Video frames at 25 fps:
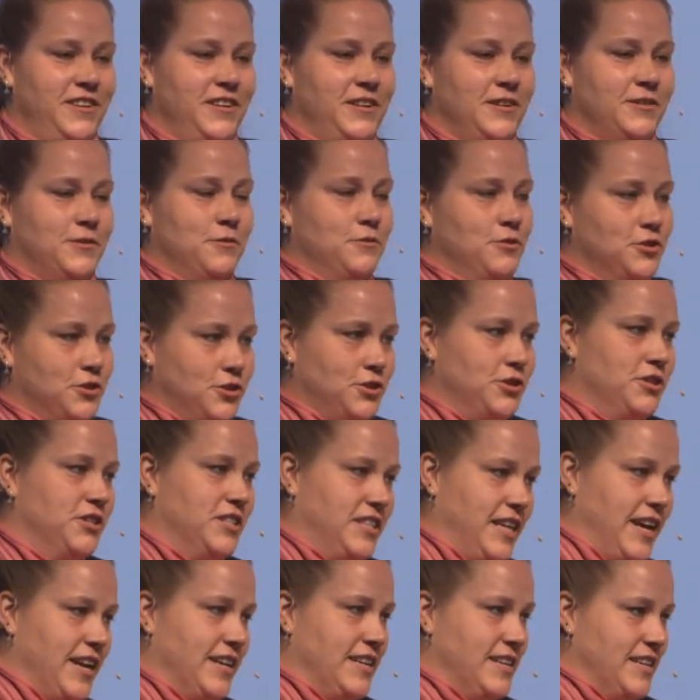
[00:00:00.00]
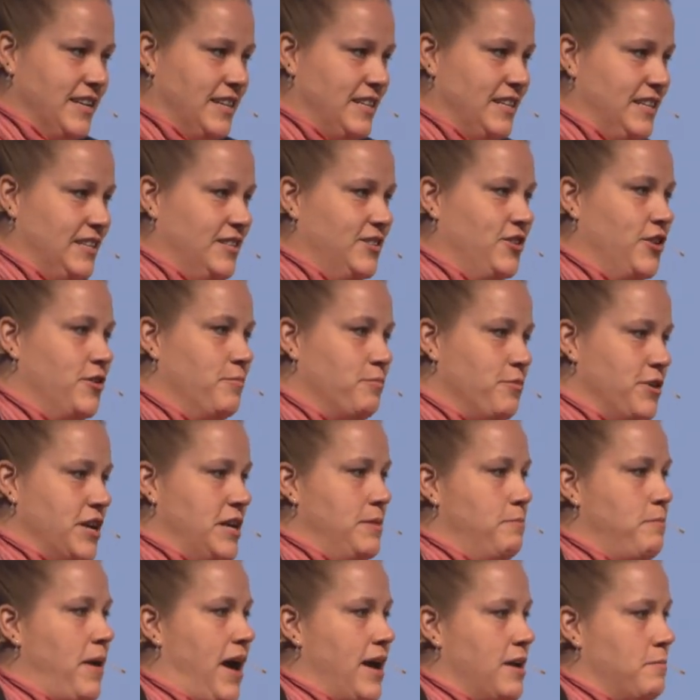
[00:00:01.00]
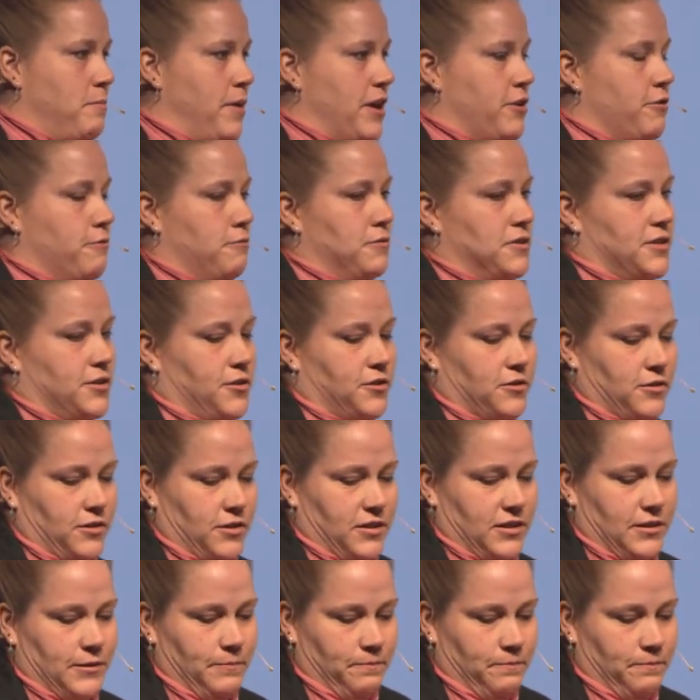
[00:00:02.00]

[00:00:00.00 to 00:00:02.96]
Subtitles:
So it should technically start bringing back better results.